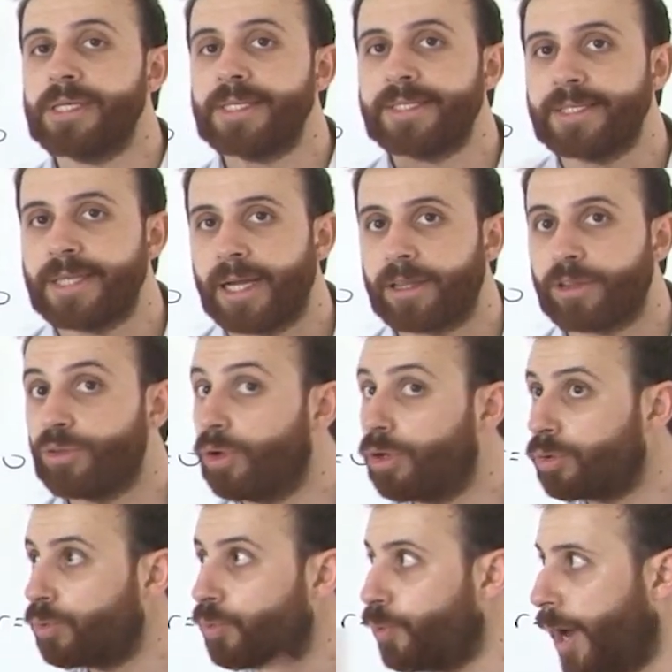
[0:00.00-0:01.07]
is z,
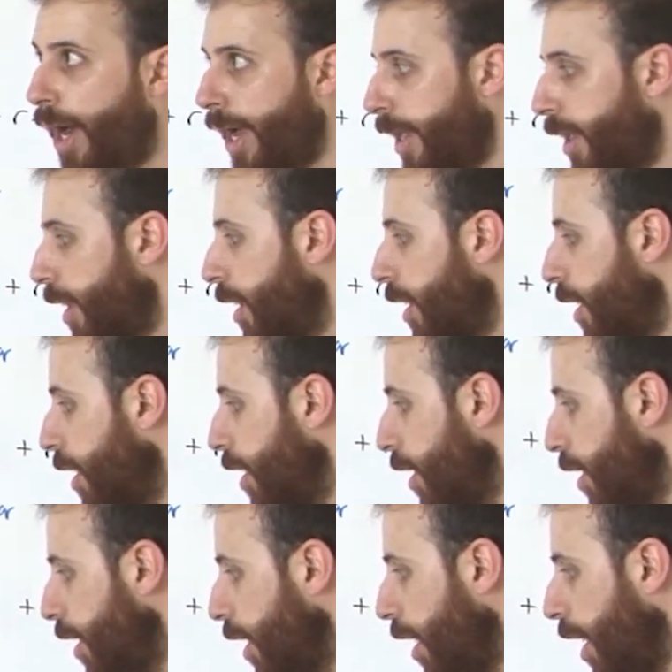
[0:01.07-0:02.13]
not y.
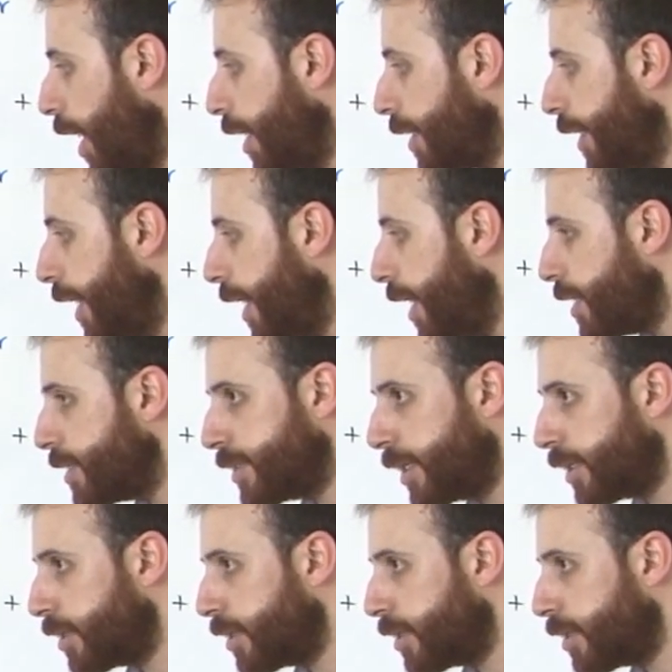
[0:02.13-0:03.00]
Are there any z?